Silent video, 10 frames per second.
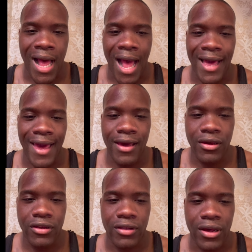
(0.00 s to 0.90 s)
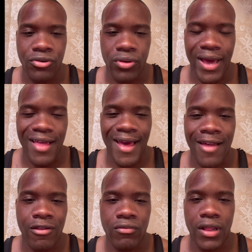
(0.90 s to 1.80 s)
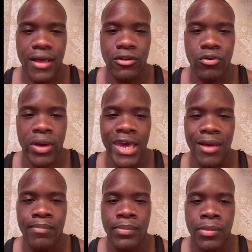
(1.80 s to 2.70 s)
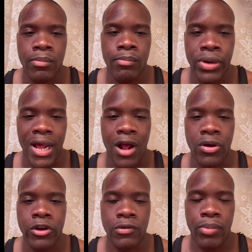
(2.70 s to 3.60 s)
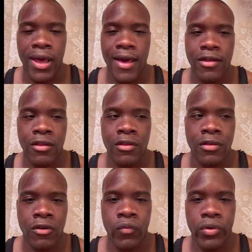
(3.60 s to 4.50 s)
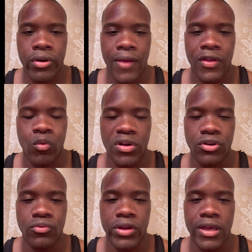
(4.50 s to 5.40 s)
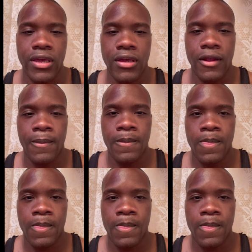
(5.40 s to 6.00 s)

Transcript: I get, I don't know, I guess I got some like you know hit put out on him past to where I think I want to do dead.